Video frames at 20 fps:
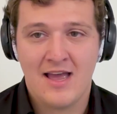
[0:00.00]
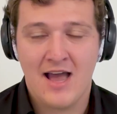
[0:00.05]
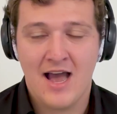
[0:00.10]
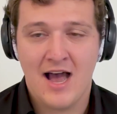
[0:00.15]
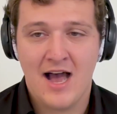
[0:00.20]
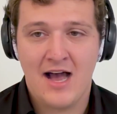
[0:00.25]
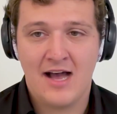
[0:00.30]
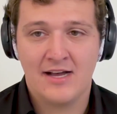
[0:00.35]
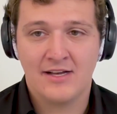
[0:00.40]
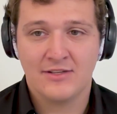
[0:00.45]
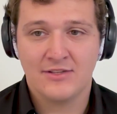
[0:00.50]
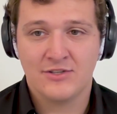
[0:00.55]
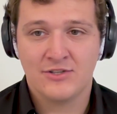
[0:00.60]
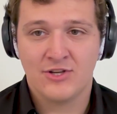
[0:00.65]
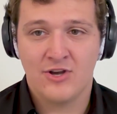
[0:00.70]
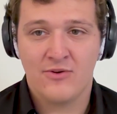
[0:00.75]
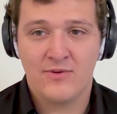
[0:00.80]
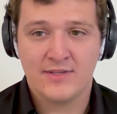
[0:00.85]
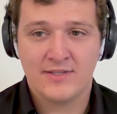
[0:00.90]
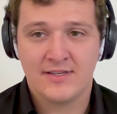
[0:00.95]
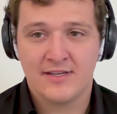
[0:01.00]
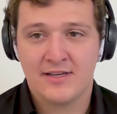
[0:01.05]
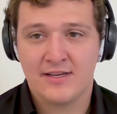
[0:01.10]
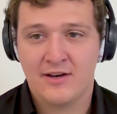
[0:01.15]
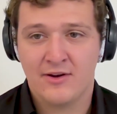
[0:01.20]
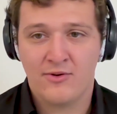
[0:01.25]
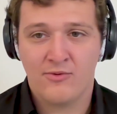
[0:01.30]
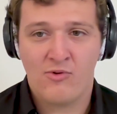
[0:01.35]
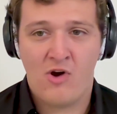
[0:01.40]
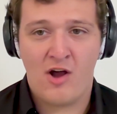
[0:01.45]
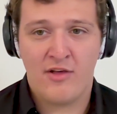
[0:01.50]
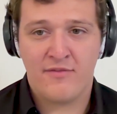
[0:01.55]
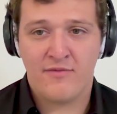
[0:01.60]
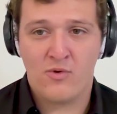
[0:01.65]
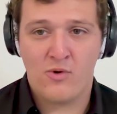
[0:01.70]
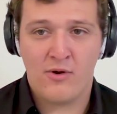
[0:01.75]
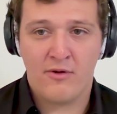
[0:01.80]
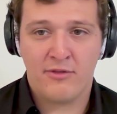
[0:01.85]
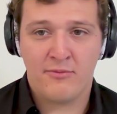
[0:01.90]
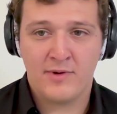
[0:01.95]
Uh, so it's in a Roth
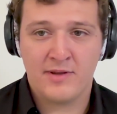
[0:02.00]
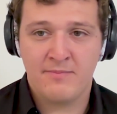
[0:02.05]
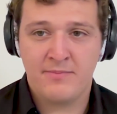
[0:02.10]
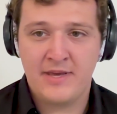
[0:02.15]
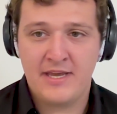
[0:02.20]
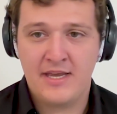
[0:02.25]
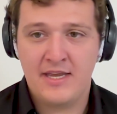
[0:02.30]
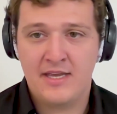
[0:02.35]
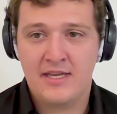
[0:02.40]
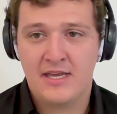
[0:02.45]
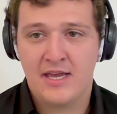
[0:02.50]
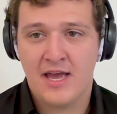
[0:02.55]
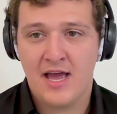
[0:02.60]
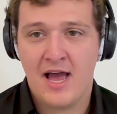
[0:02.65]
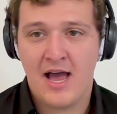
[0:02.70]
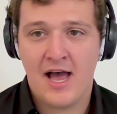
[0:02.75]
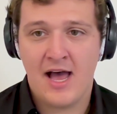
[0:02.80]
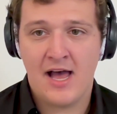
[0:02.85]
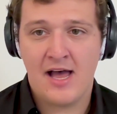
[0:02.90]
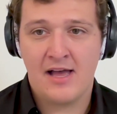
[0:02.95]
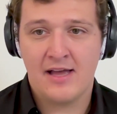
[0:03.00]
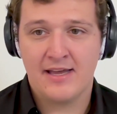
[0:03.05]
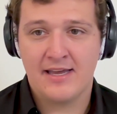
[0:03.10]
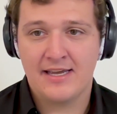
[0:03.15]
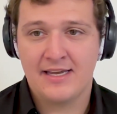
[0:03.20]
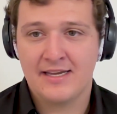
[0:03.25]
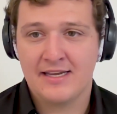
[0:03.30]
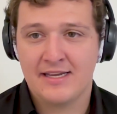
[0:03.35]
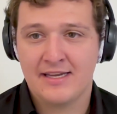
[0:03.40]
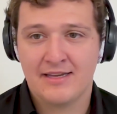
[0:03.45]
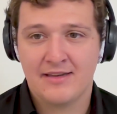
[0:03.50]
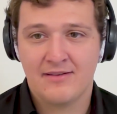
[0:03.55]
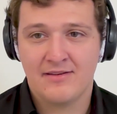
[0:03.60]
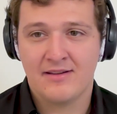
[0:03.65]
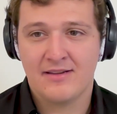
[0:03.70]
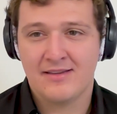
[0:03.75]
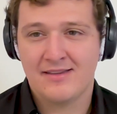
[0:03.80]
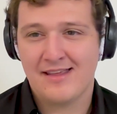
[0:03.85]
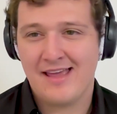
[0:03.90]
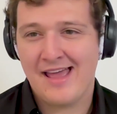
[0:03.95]
403B uh,
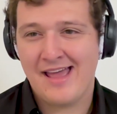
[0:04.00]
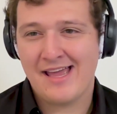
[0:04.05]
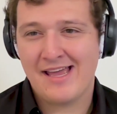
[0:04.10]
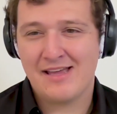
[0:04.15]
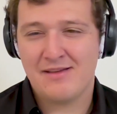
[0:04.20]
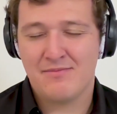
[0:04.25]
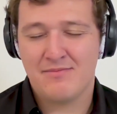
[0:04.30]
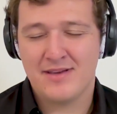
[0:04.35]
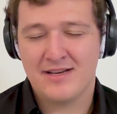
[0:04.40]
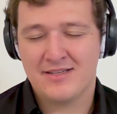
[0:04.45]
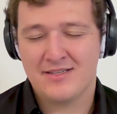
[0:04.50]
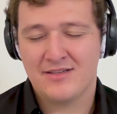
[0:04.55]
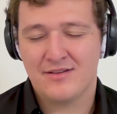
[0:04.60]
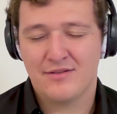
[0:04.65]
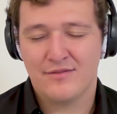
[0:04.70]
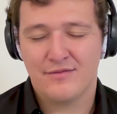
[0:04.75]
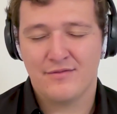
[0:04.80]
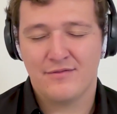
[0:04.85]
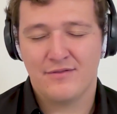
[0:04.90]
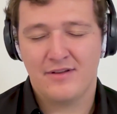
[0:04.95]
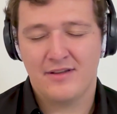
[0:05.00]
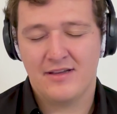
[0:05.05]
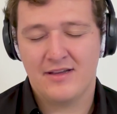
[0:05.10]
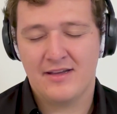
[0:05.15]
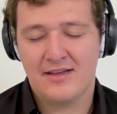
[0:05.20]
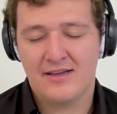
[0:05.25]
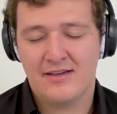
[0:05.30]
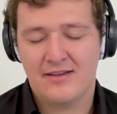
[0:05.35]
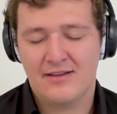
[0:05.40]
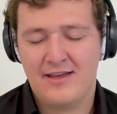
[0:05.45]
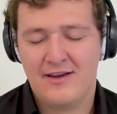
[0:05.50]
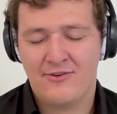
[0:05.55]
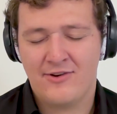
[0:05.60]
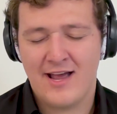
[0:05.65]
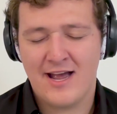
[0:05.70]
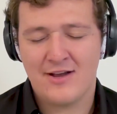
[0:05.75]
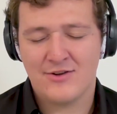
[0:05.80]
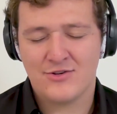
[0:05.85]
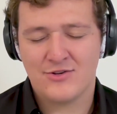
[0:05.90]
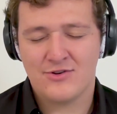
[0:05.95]
in a mix of uh,
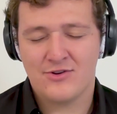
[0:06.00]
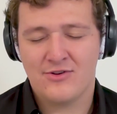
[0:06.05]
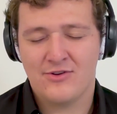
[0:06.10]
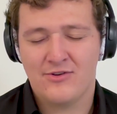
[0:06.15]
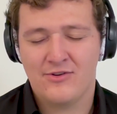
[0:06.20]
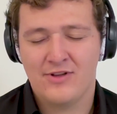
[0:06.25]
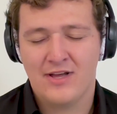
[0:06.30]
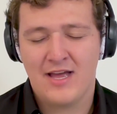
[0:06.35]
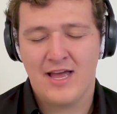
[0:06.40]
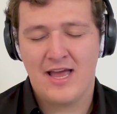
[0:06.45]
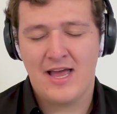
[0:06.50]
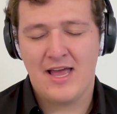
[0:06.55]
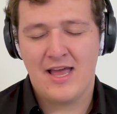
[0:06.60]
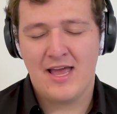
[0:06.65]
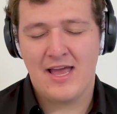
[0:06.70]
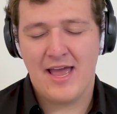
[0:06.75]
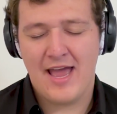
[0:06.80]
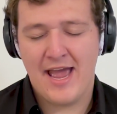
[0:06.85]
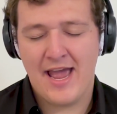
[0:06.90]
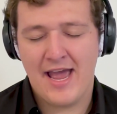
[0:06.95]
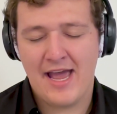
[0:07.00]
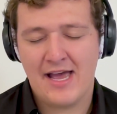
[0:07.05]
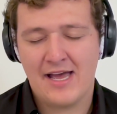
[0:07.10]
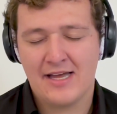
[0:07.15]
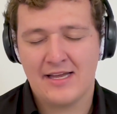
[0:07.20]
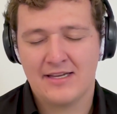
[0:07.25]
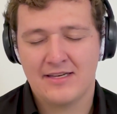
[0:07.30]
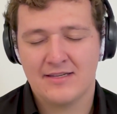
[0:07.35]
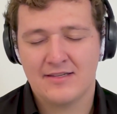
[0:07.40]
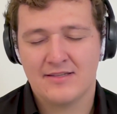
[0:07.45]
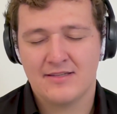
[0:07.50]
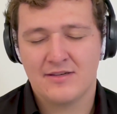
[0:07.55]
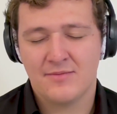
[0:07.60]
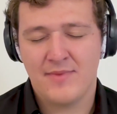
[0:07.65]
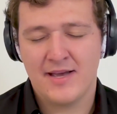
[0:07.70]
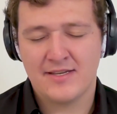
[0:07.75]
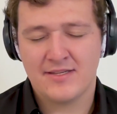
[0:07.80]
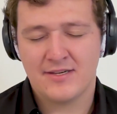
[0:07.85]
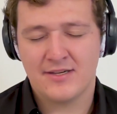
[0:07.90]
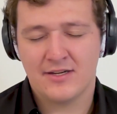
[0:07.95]
international and
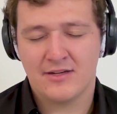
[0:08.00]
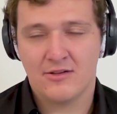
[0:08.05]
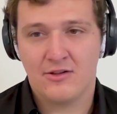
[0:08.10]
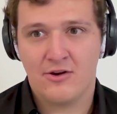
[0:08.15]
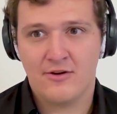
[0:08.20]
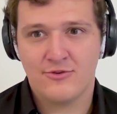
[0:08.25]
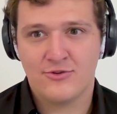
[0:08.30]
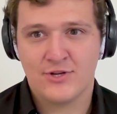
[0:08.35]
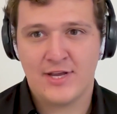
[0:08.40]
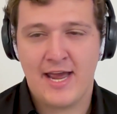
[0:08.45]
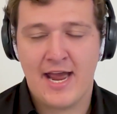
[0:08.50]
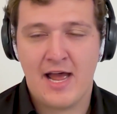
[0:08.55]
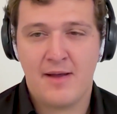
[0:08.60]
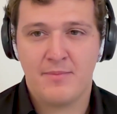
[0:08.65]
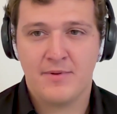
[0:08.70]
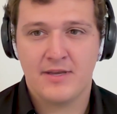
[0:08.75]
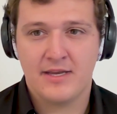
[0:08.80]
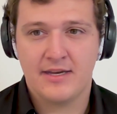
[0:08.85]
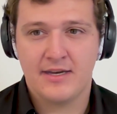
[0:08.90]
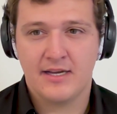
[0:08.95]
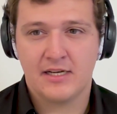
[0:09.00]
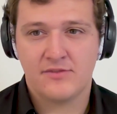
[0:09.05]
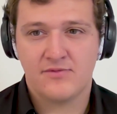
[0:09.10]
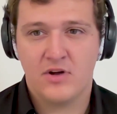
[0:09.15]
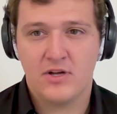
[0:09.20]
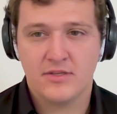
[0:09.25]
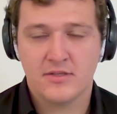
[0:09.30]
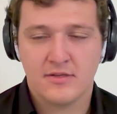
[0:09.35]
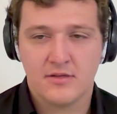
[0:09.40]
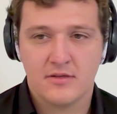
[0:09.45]
domestic large cap index funds.